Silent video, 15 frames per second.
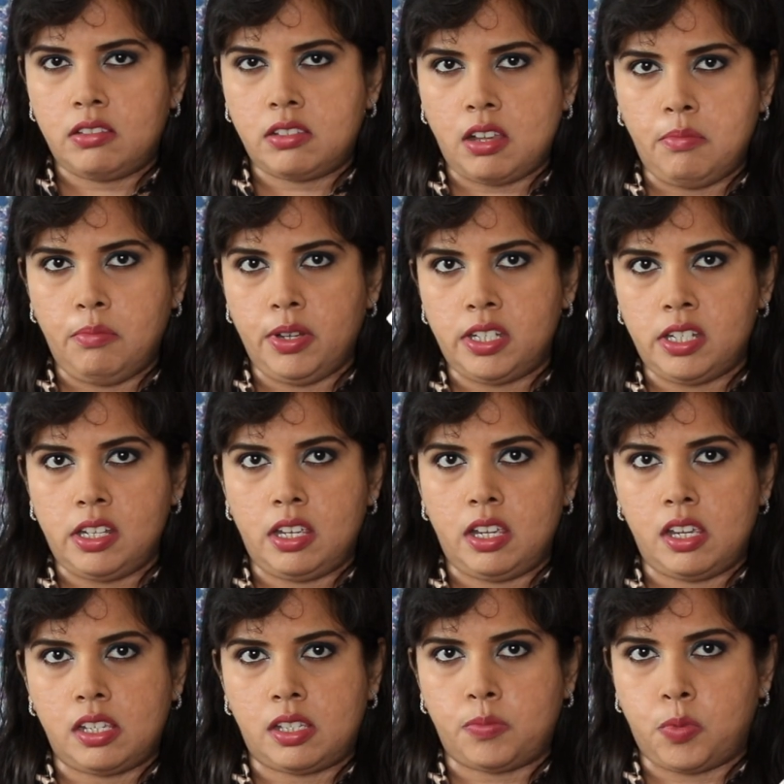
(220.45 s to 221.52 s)
somebody
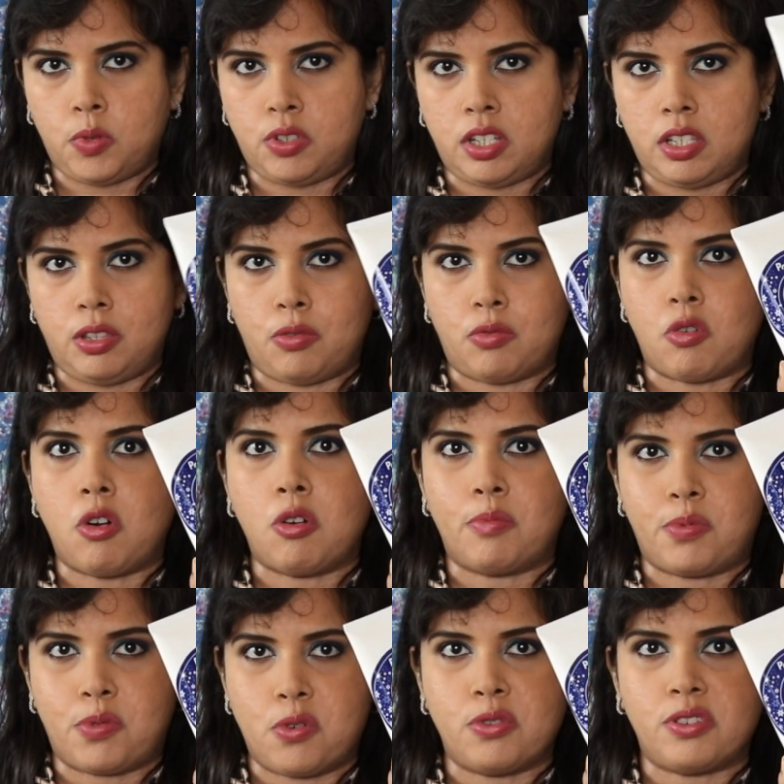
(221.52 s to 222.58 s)
has put in the wrong
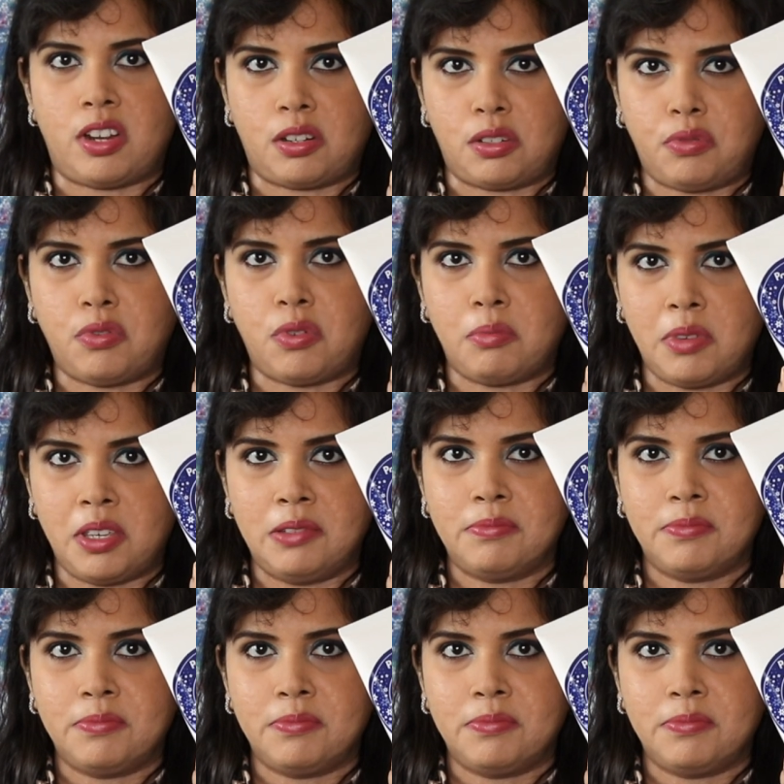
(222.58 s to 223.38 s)
product for me.